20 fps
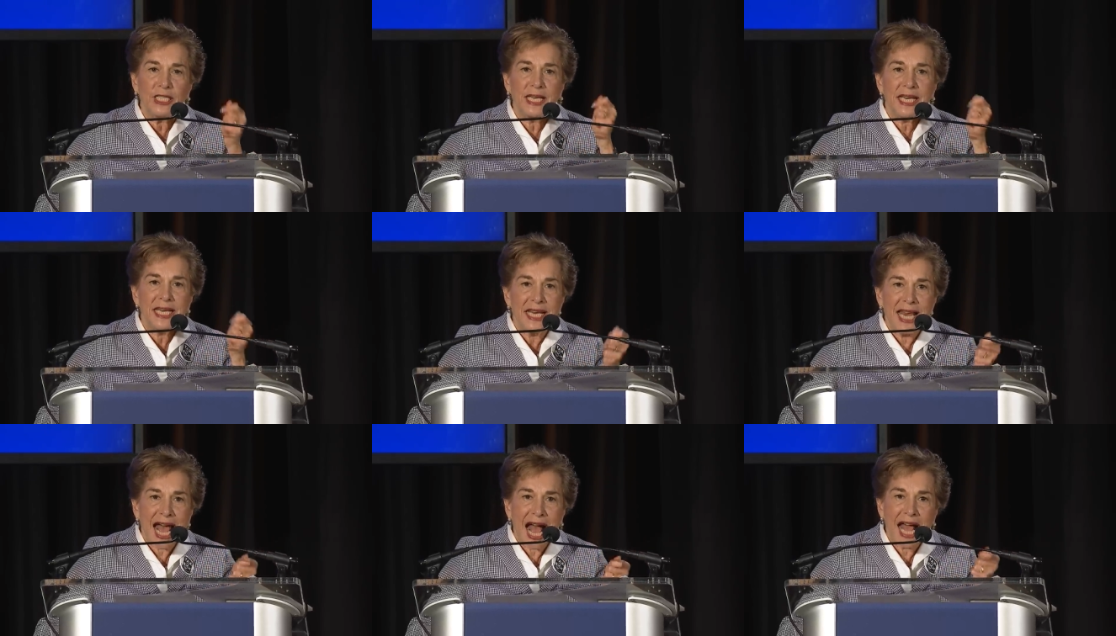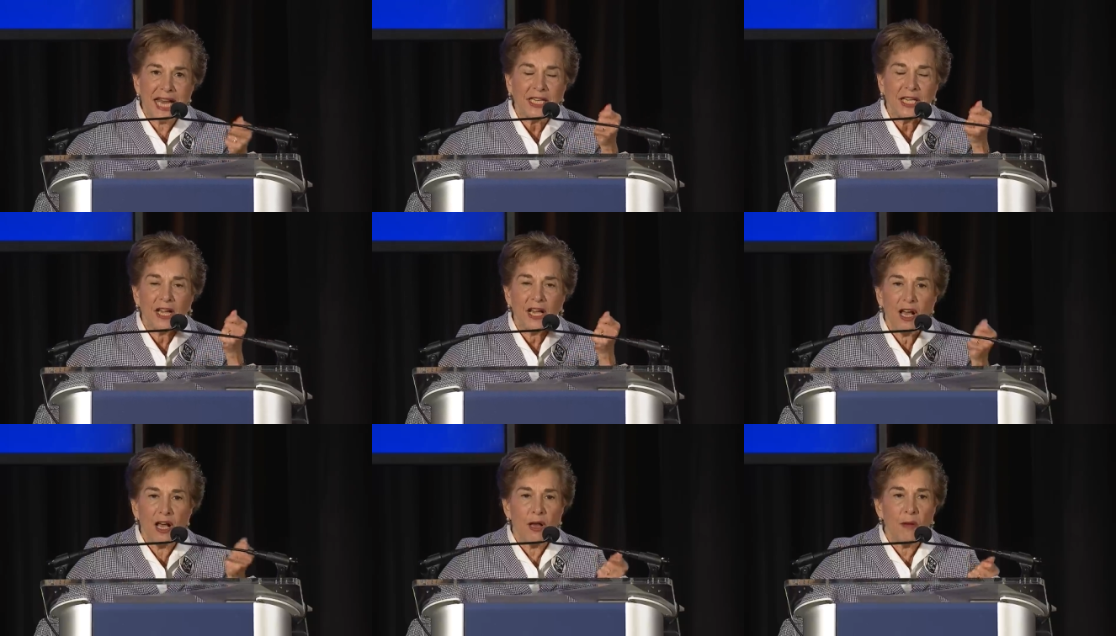to not
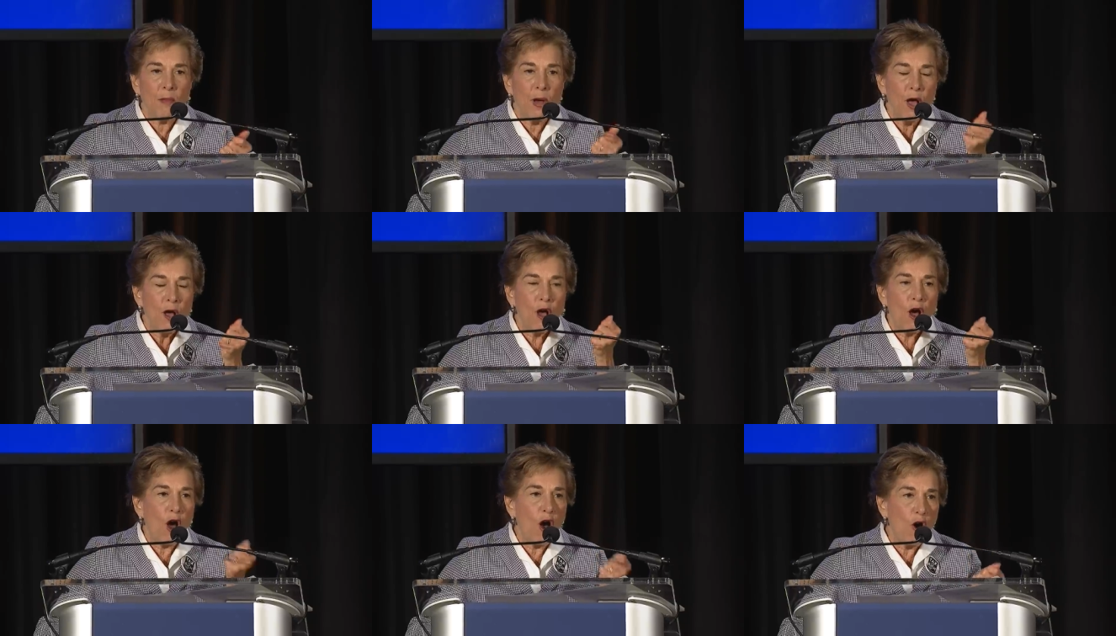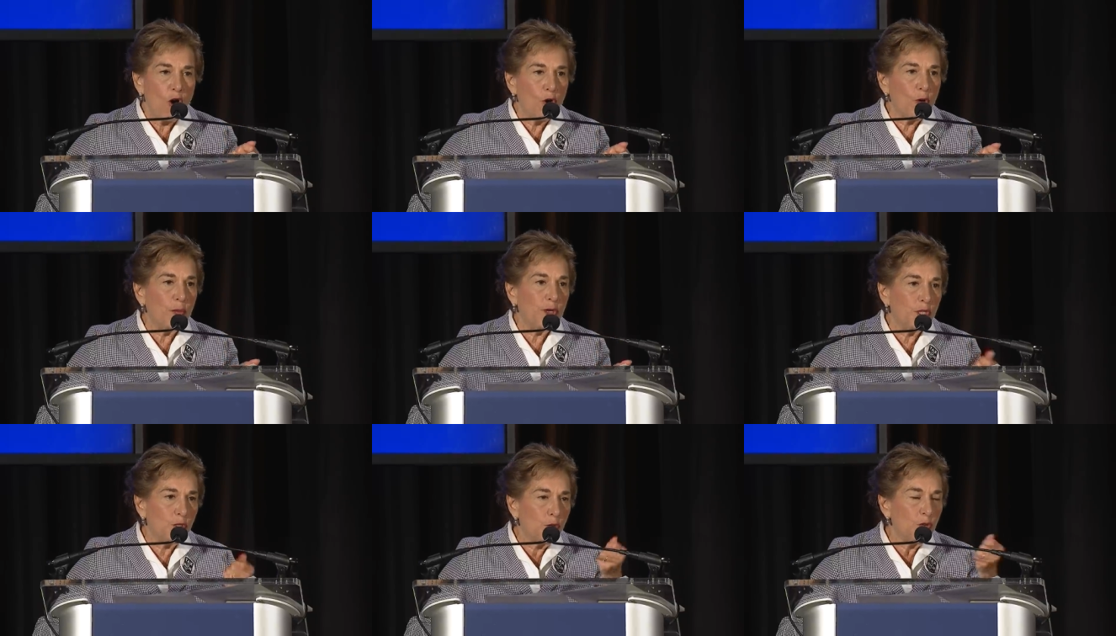come
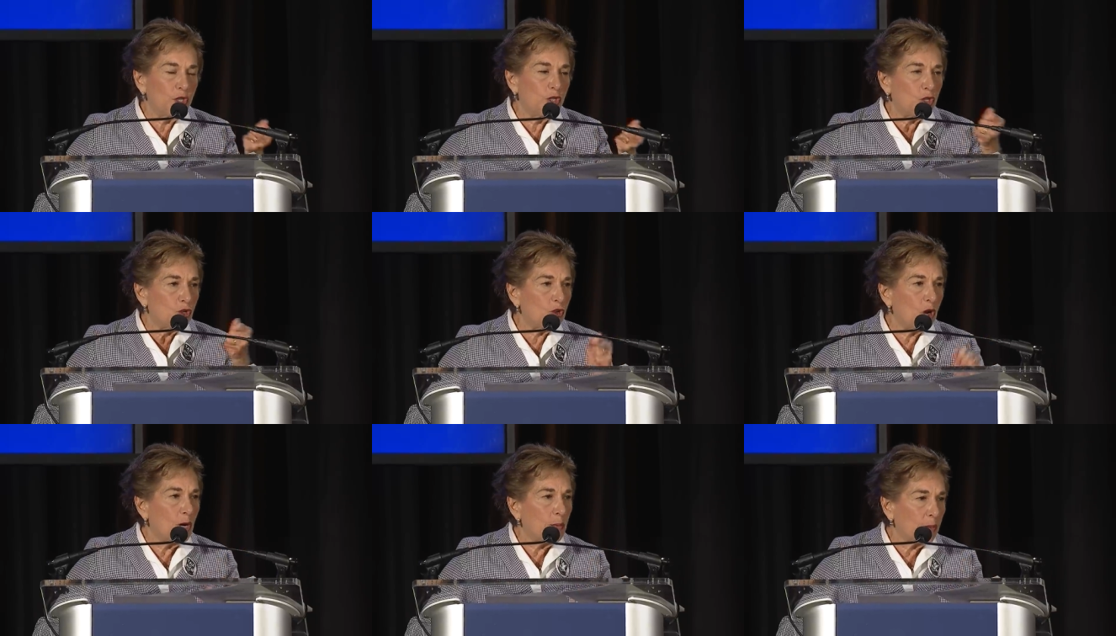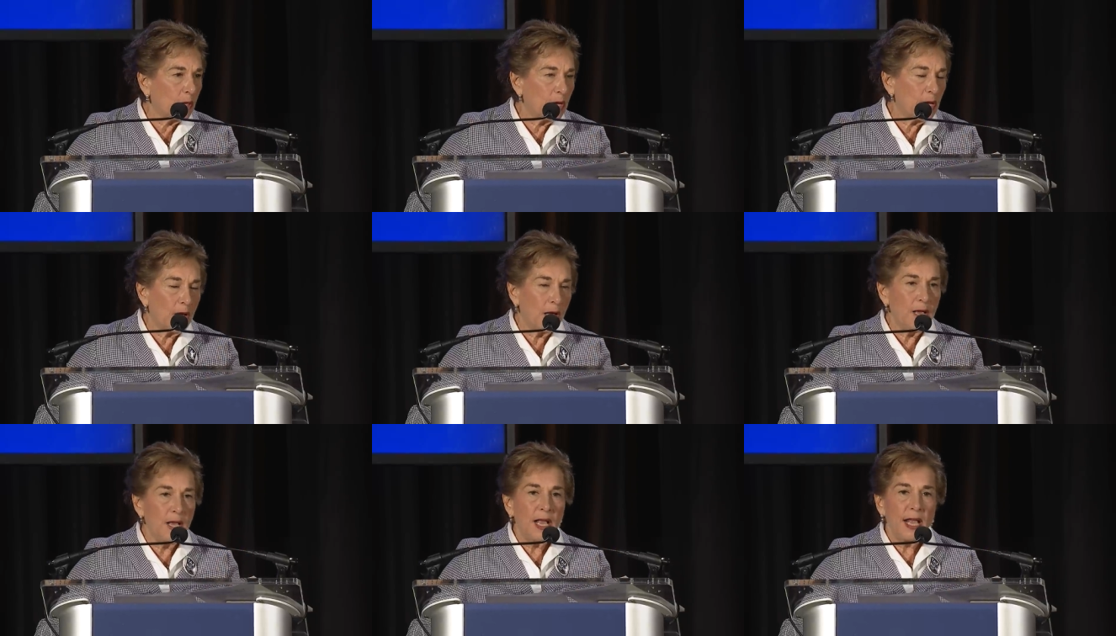home, as Rich
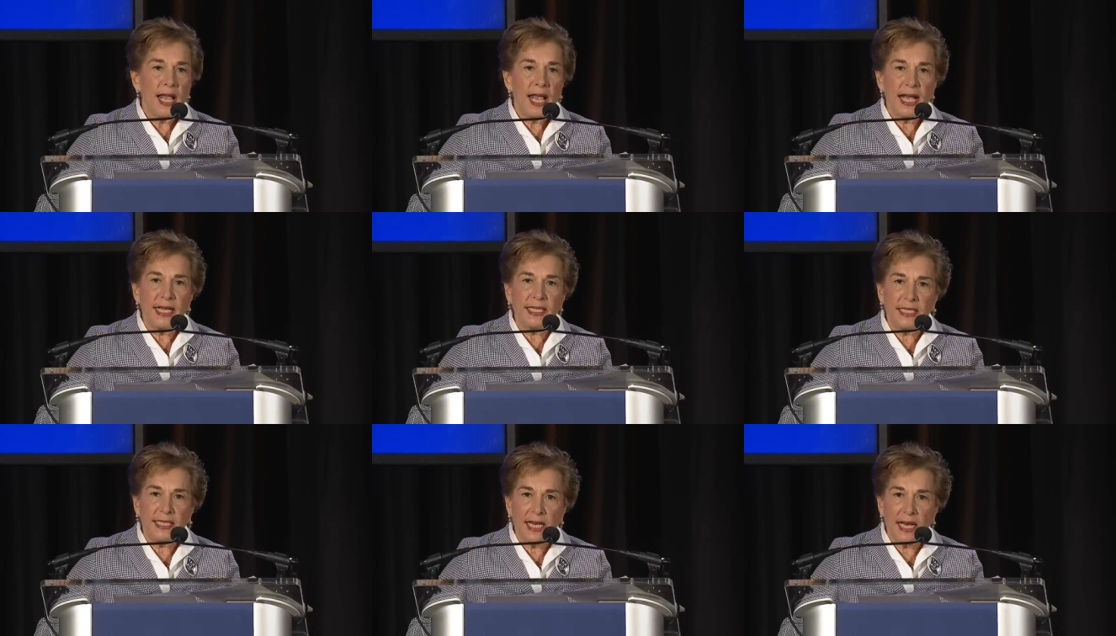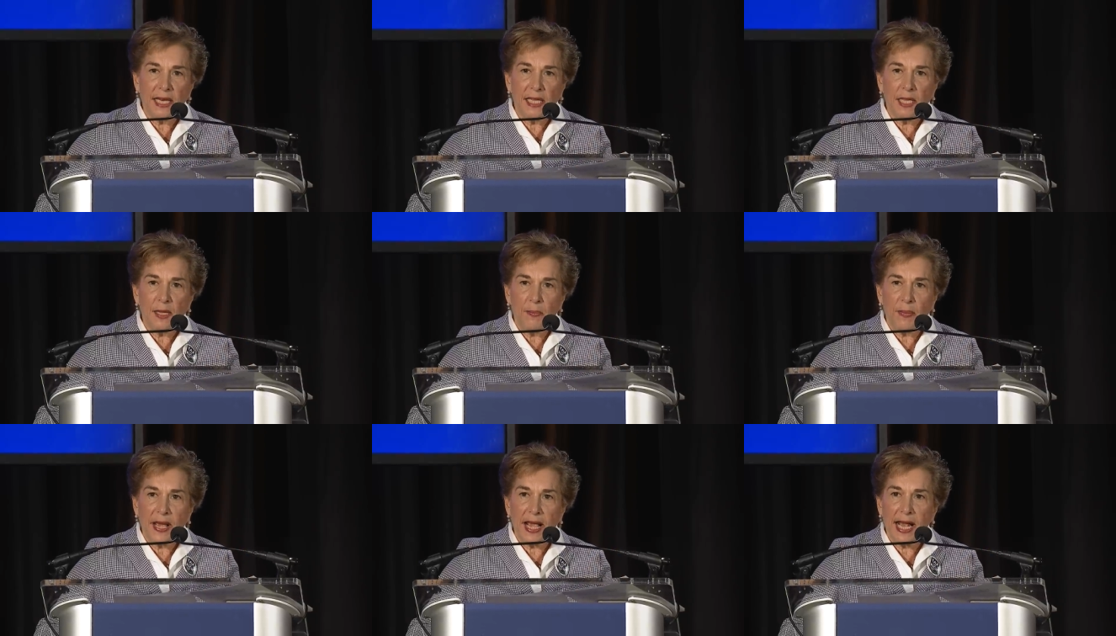Trumka has said in
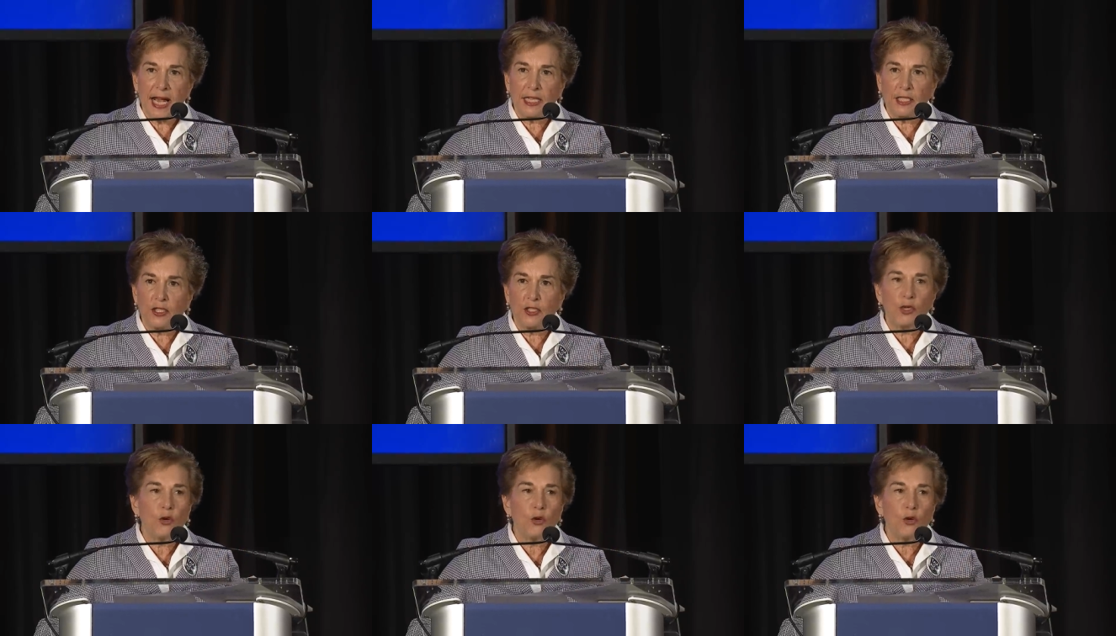the past,